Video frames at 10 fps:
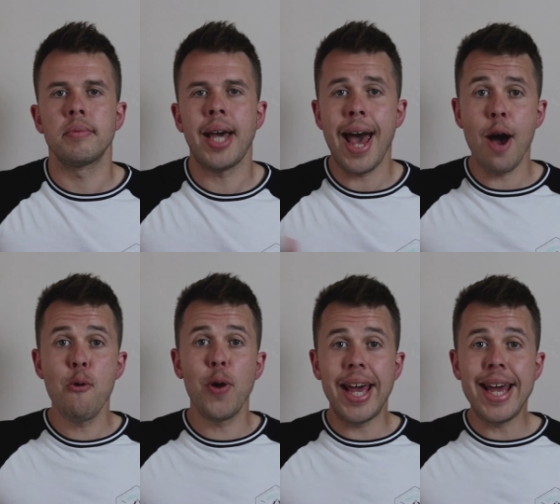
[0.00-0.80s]

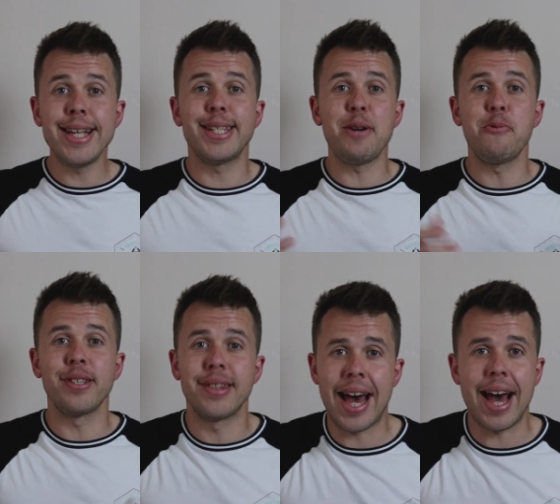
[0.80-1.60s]
How easy
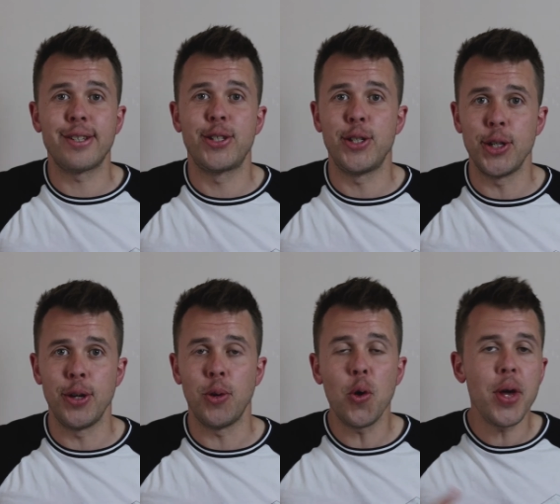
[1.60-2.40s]
was that to
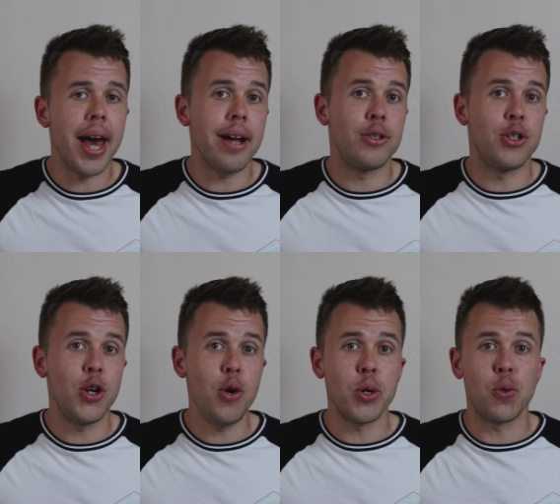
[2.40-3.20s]
do? All you had to
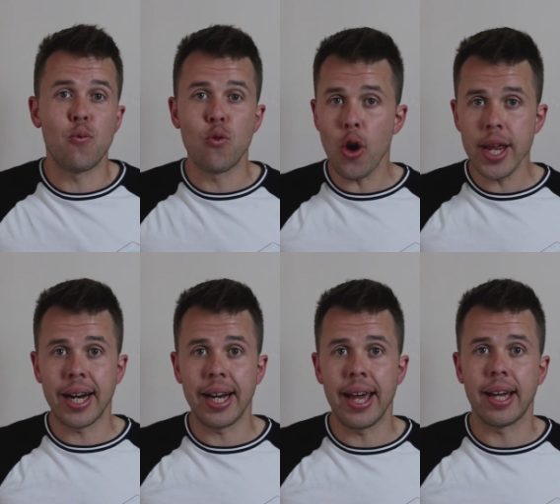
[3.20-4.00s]
do was right
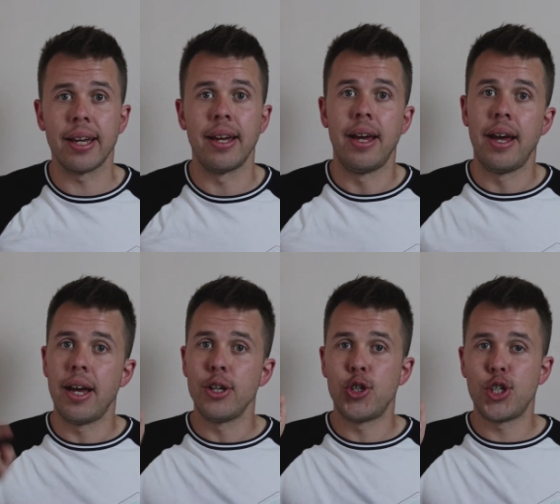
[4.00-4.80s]
click,
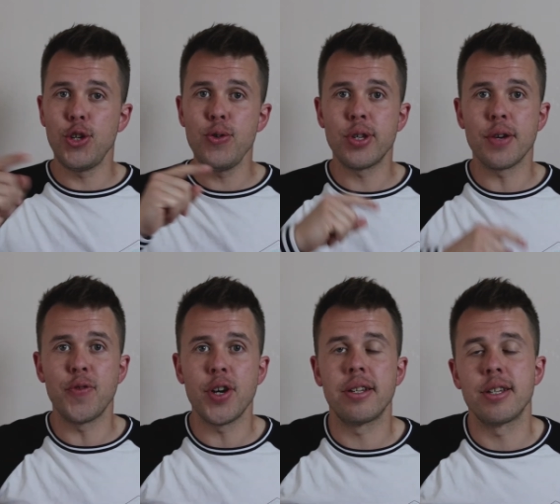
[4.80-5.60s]
choose
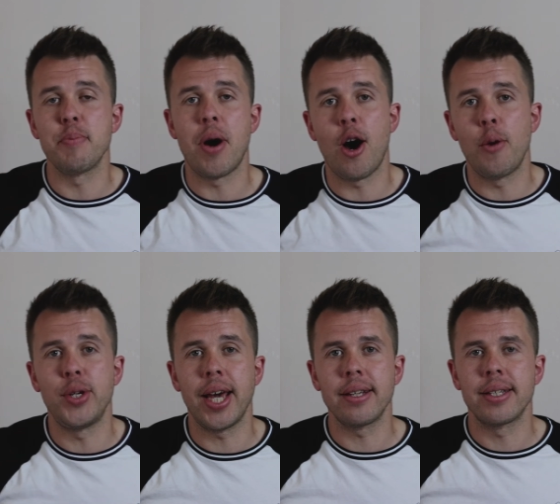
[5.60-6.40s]
convert to smart
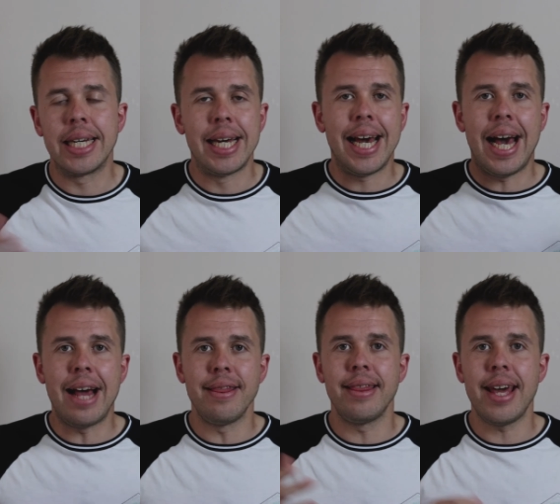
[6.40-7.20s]
object,
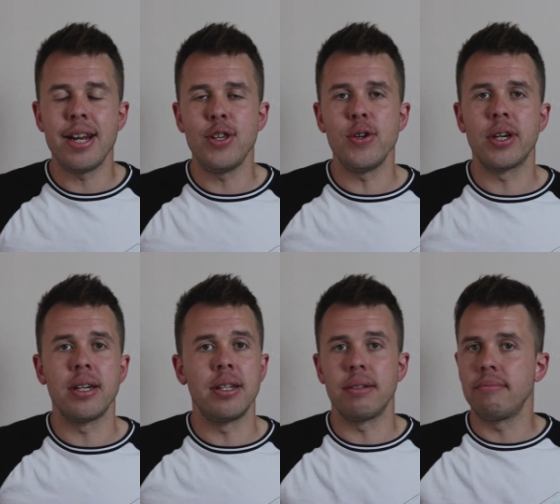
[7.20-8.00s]
and then you
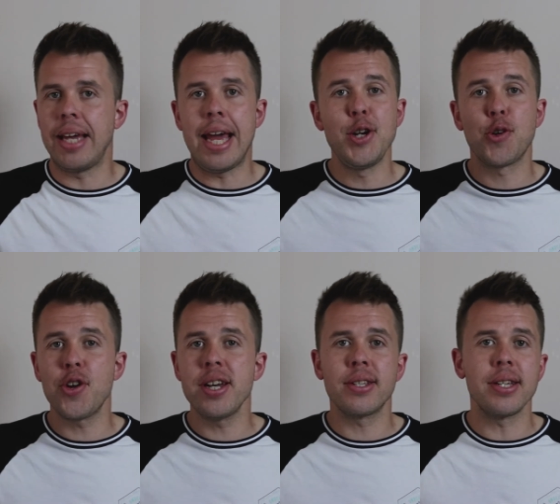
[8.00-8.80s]
could
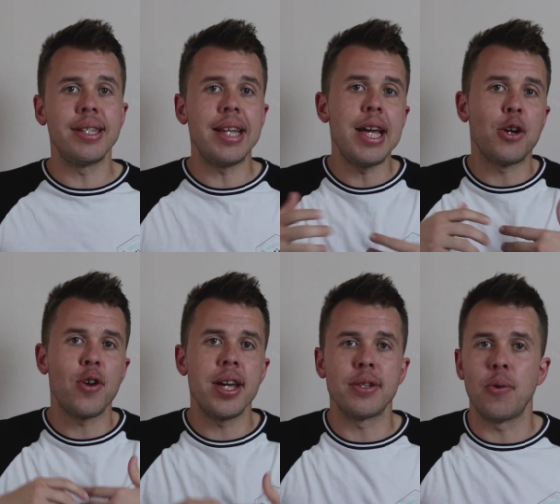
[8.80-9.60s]
increase and
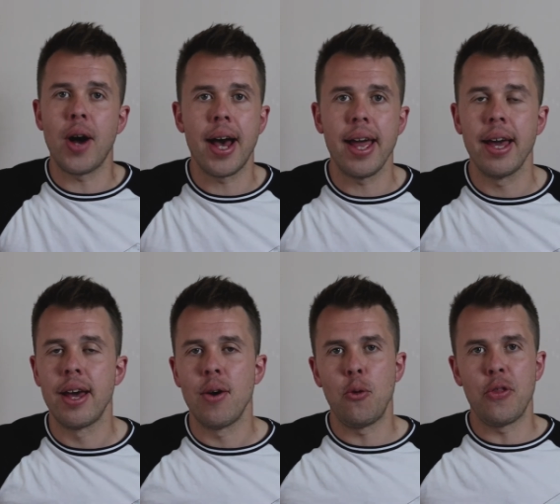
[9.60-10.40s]
decrease away
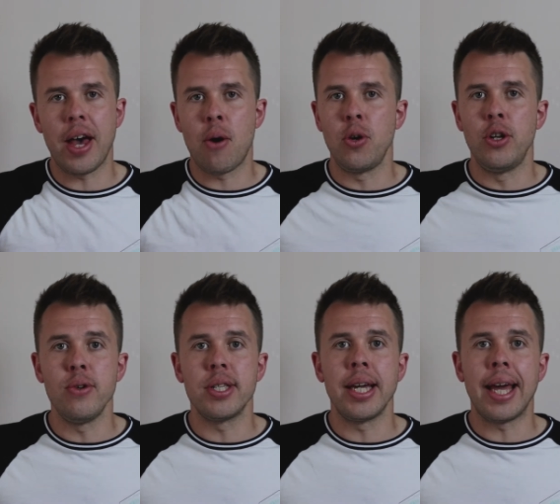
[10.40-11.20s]
without
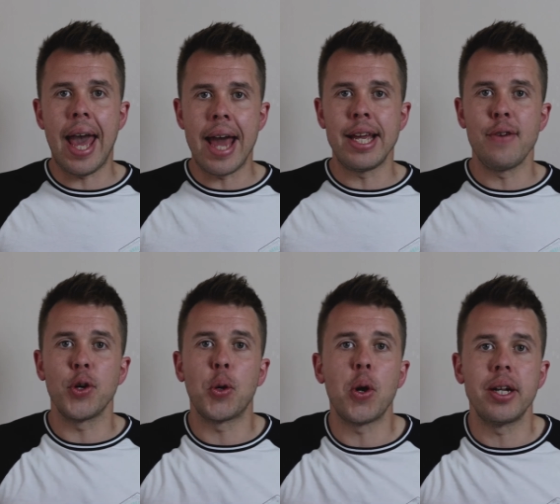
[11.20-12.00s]
losing any of
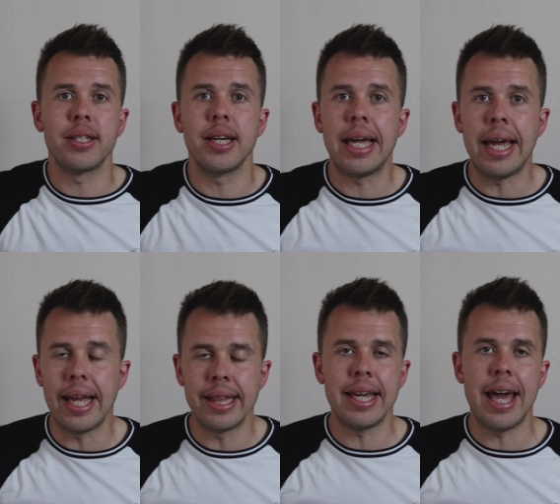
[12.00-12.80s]
the quality
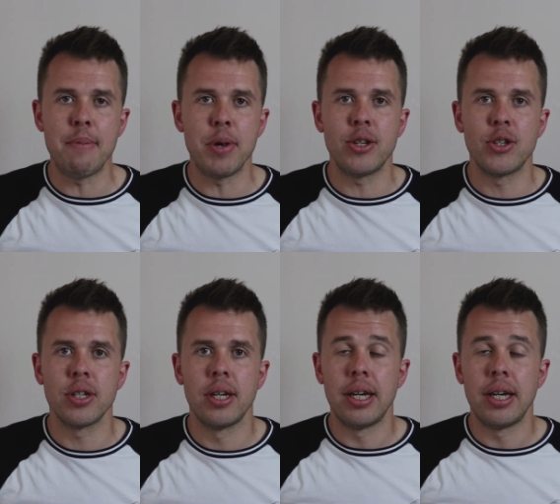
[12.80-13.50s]
in the image.